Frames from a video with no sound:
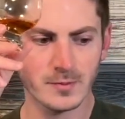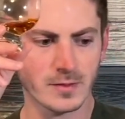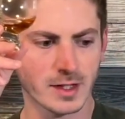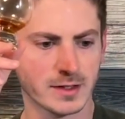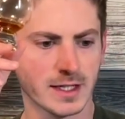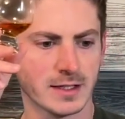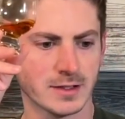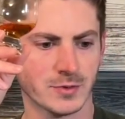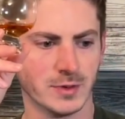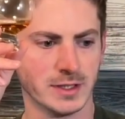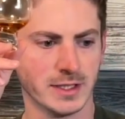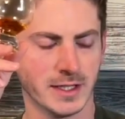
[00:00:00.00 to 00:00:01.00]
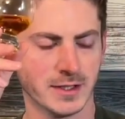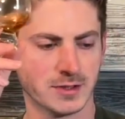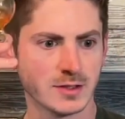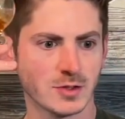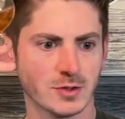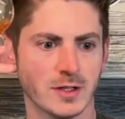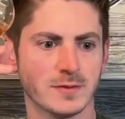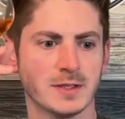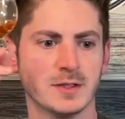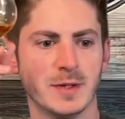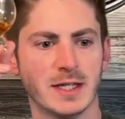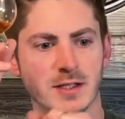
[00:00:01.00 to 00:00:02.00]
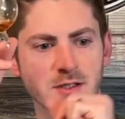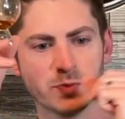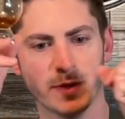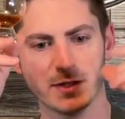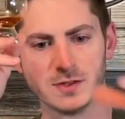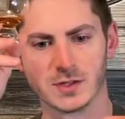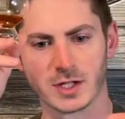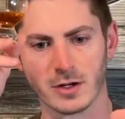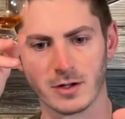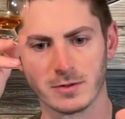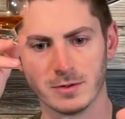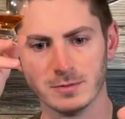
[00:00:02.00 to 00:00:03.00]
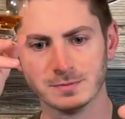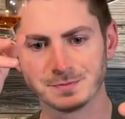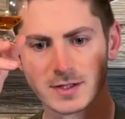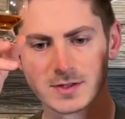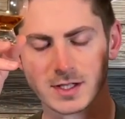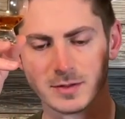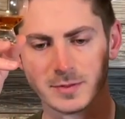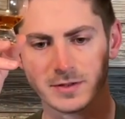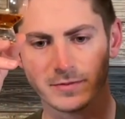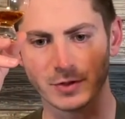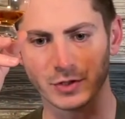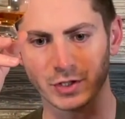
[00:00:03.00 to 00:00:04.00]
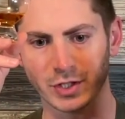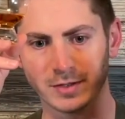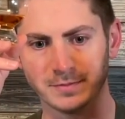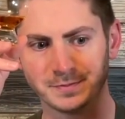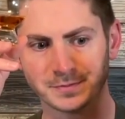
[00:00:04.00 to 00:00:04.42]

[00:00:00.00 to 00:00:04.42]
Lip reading: that is really nice. So definitely the baking spices carry through. Cinnamon for sure.